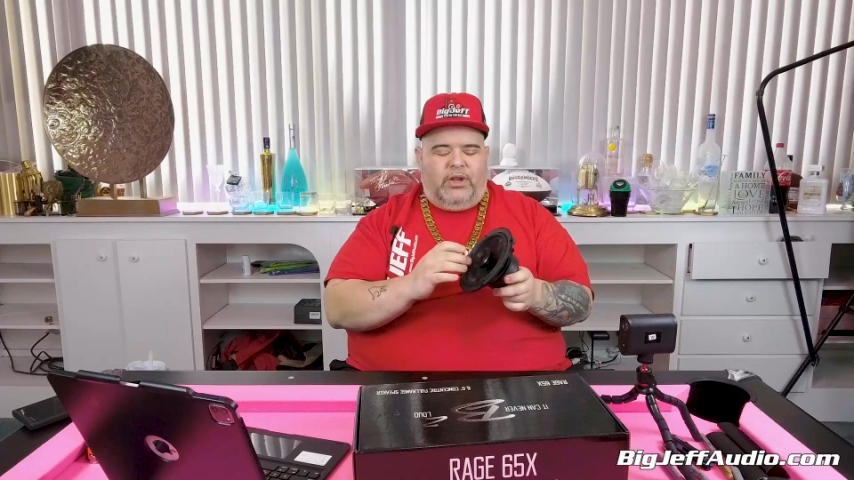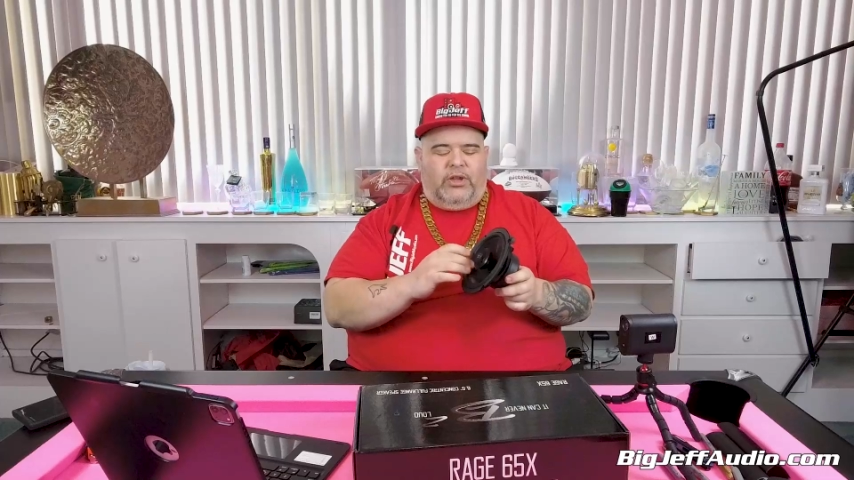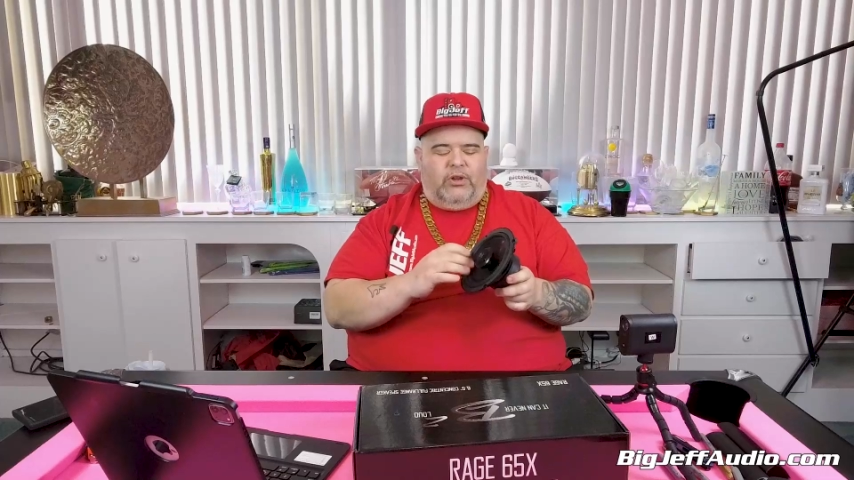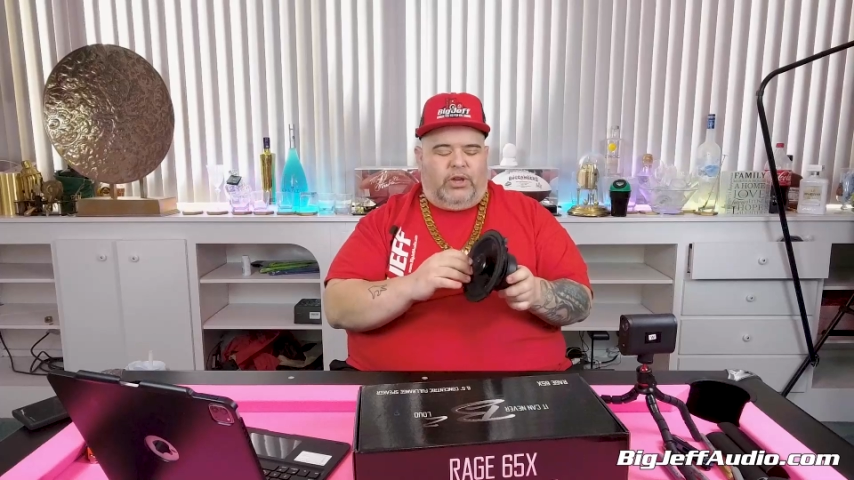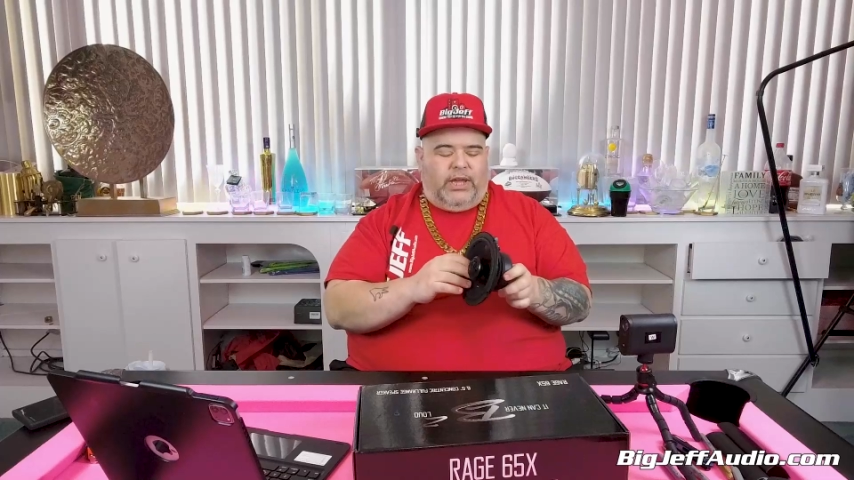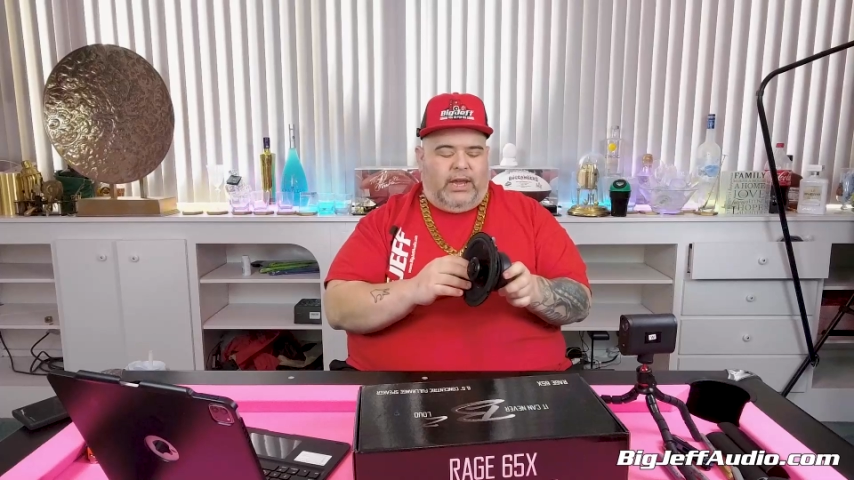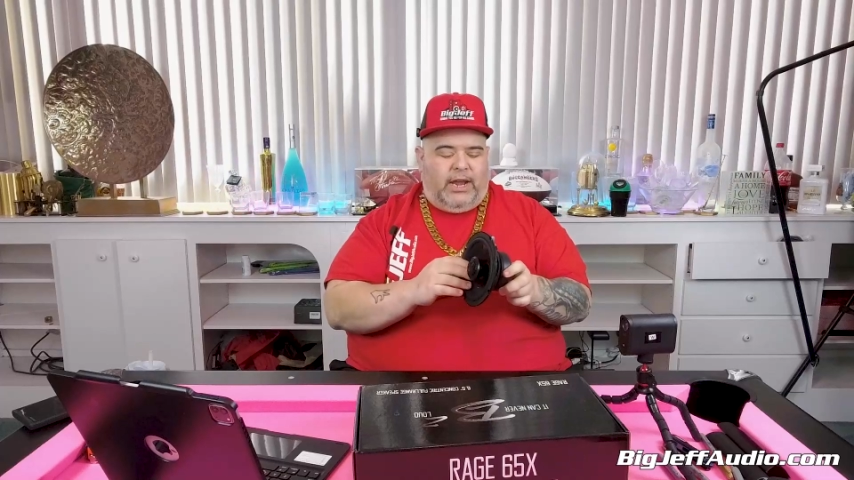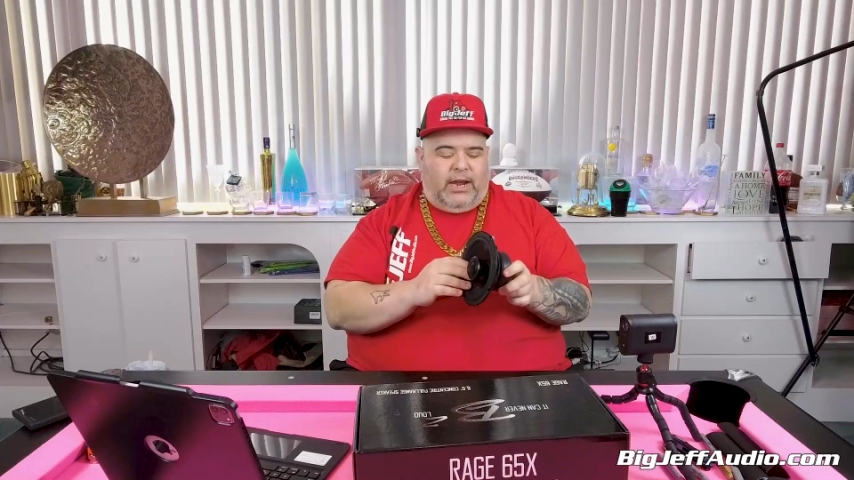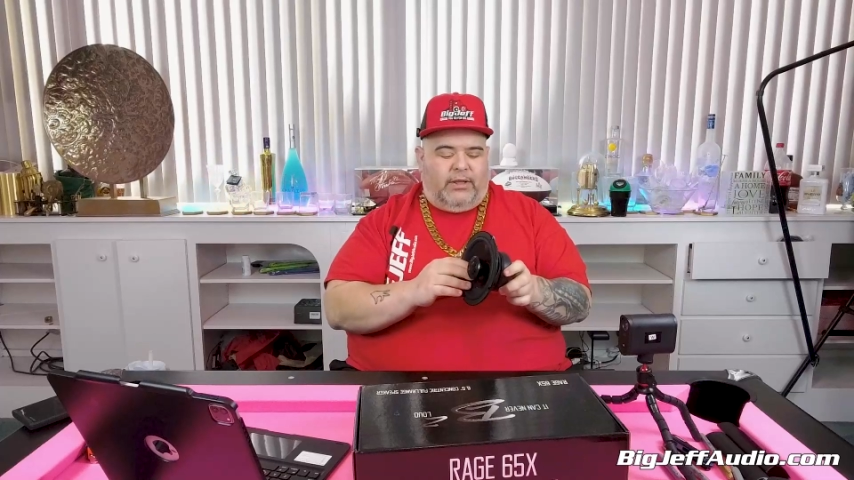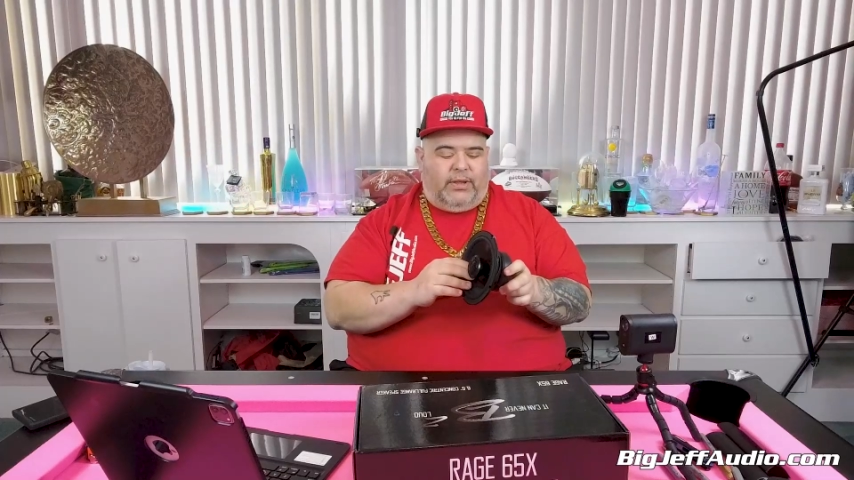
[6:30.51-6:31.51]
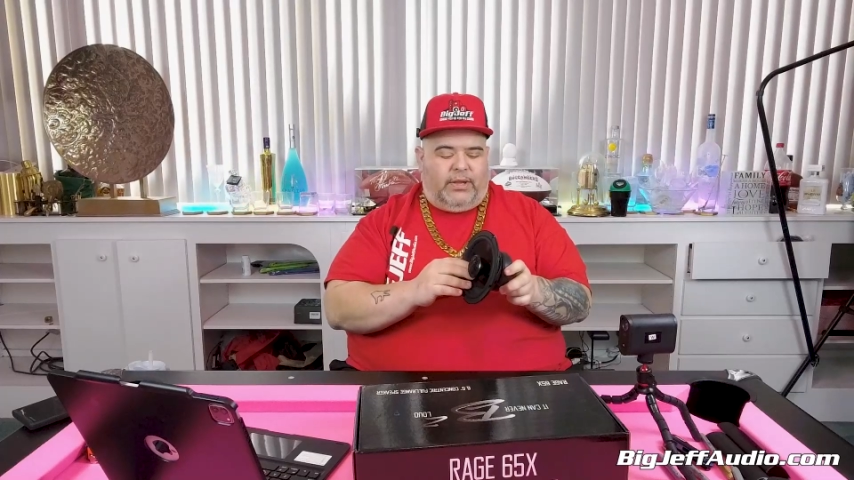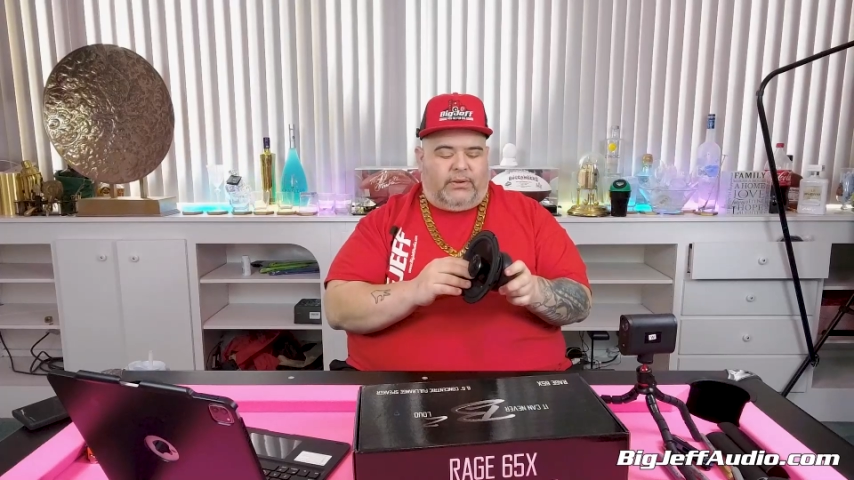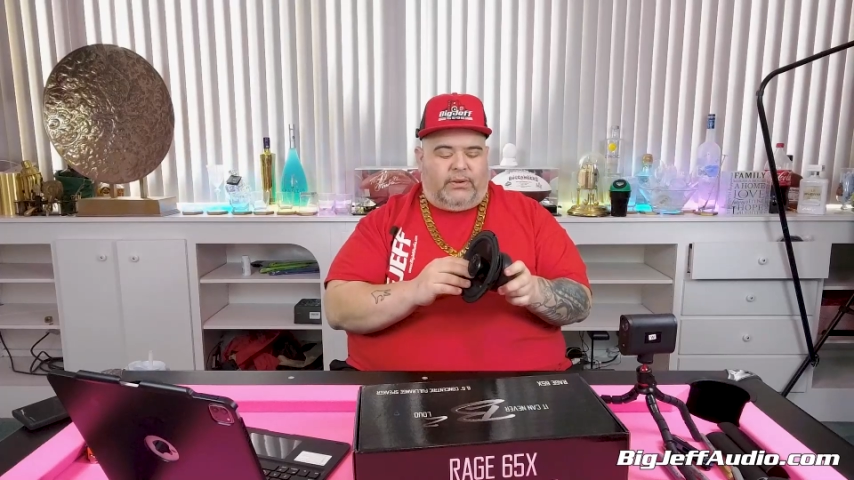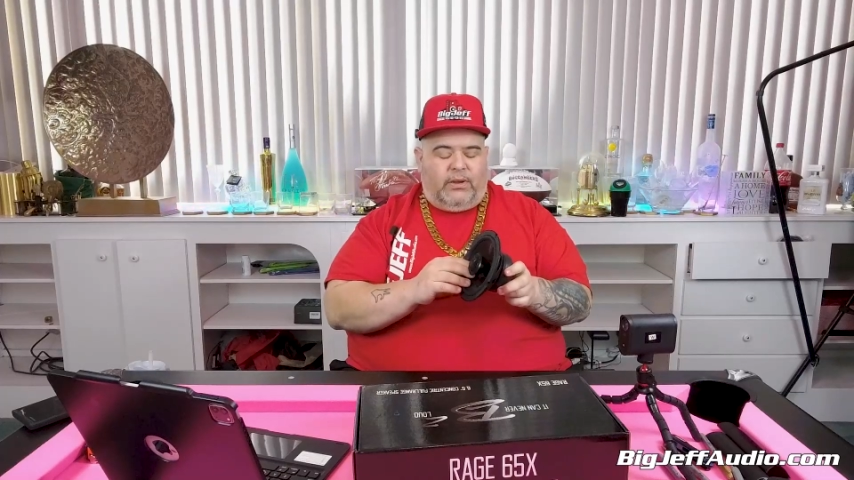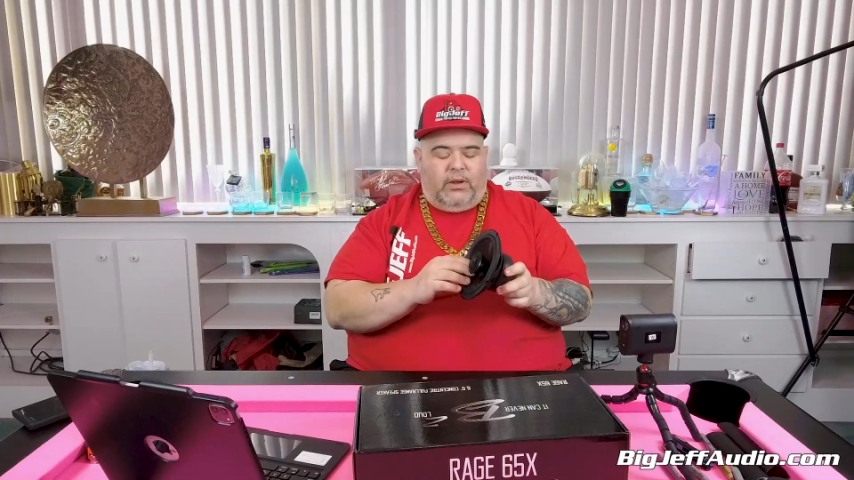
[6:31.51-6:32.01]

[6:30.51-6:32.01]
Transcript: you'll get out of this.